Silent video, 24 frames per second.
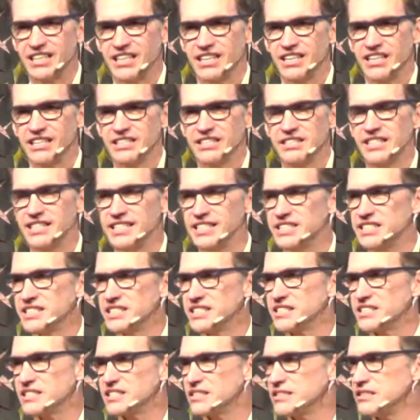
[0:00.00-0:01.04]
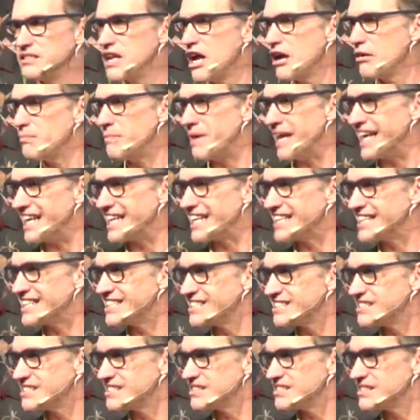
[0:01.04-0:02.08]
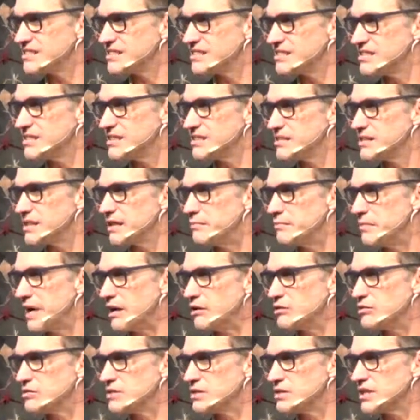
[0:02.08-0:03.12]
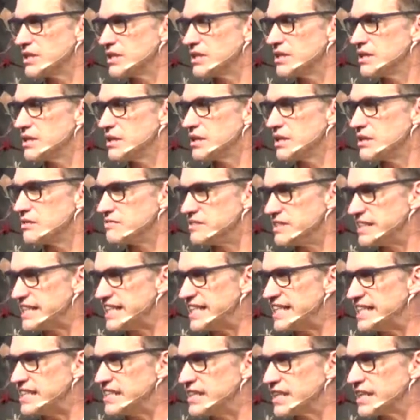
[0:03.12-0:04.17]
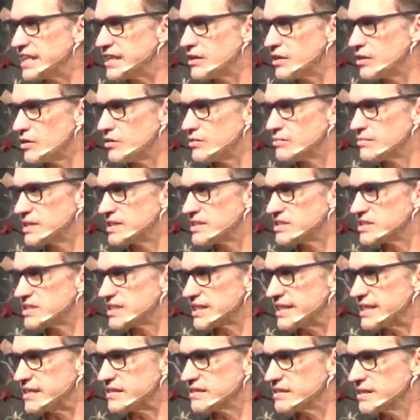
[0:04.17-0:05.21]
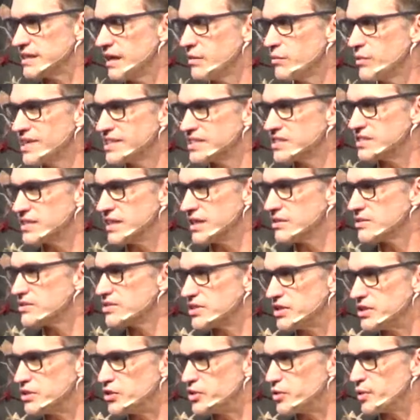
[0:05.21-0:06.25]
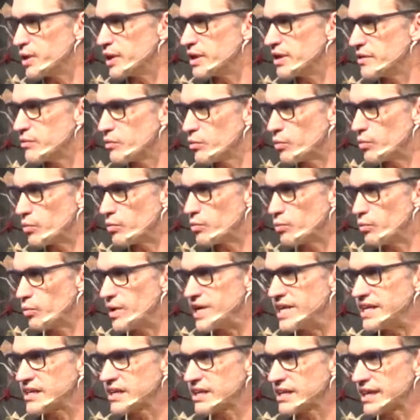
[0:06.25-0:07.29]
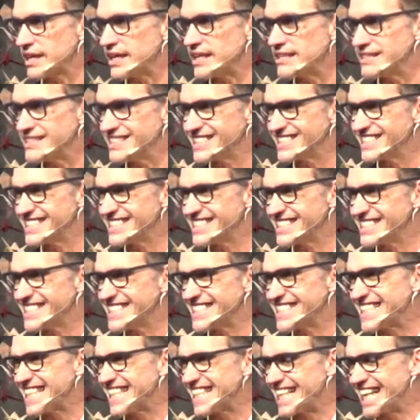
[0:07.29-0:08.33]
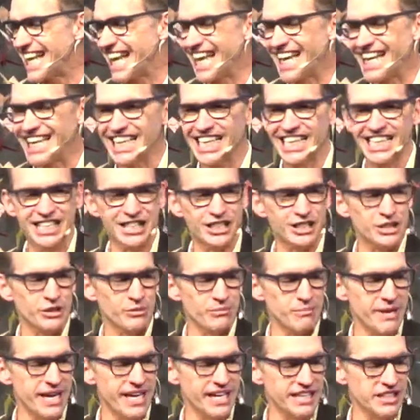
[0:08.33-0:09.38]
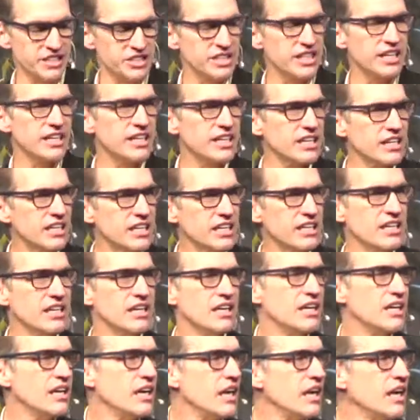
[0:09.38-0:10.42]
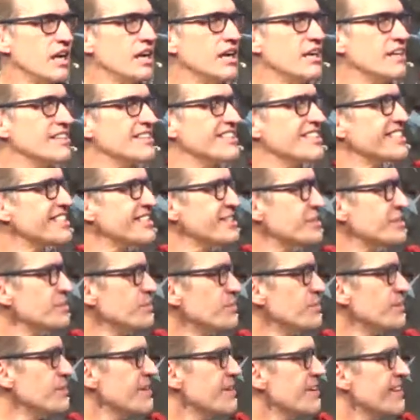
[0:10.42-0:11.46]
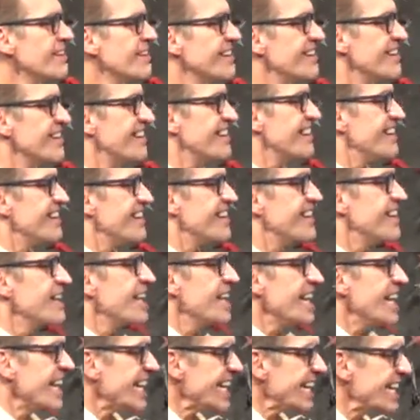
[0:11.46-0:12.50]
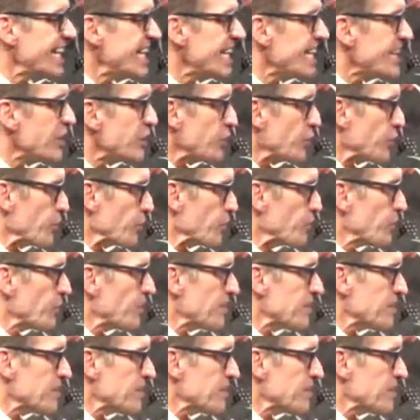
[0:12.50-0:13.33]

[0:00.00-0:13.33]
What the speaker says: Because it's numbing, the amount of need and homelessness here. And I watch Nelson do it weekly, and it's amazing. So in you,